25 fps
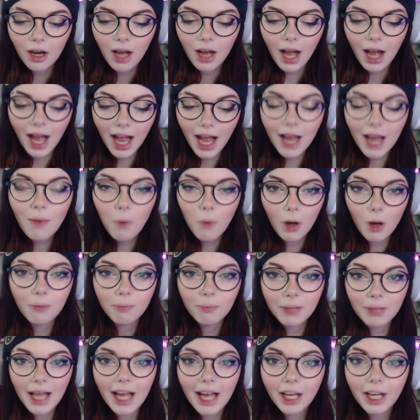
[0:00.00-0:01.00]
I want
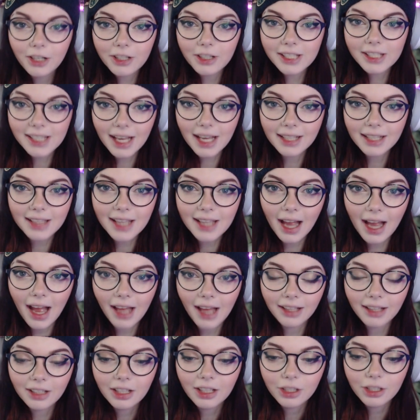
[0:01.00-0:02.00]
Black
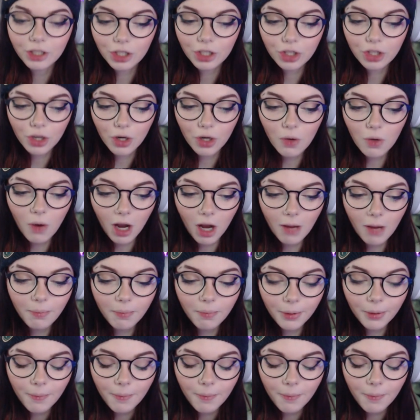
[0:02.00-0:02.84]
Krrsantan to show up.